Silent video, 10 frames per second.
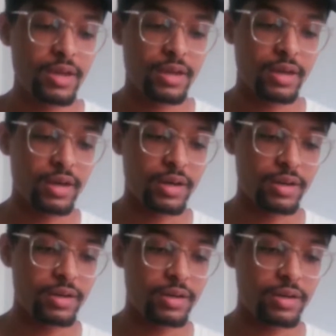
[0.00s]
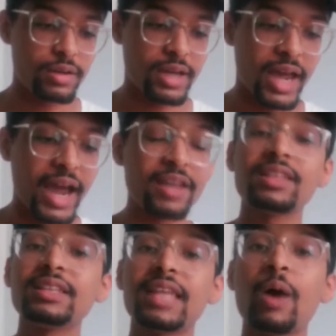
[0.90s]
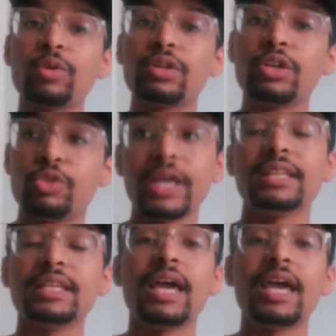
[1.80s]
I think that would greatly